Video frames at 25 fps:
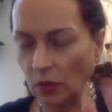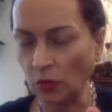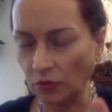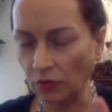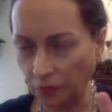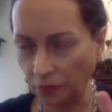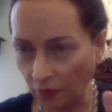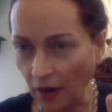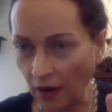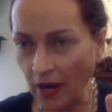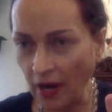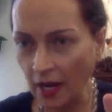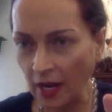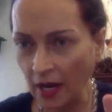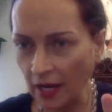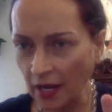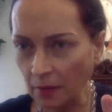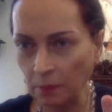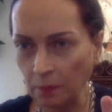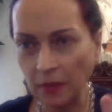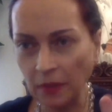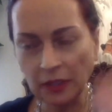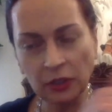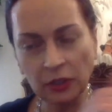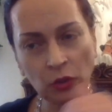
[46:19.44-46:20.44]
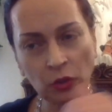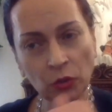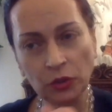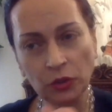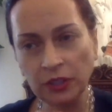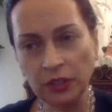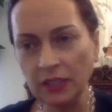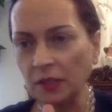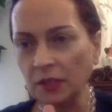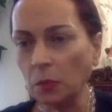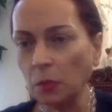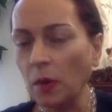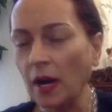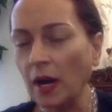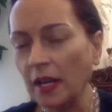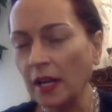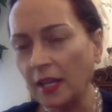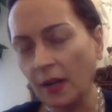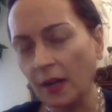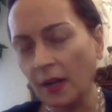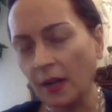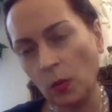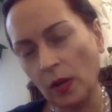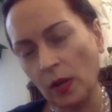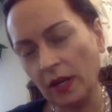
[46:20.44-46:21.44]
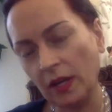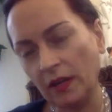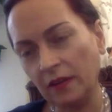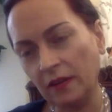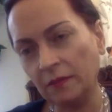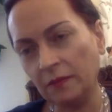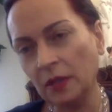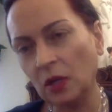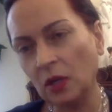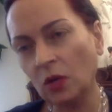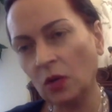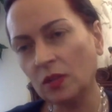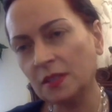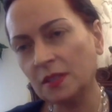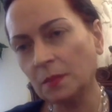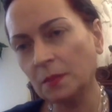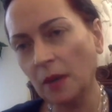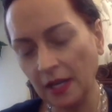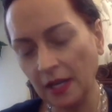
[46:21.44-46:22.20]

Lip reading: on fire, but not in the microwave, because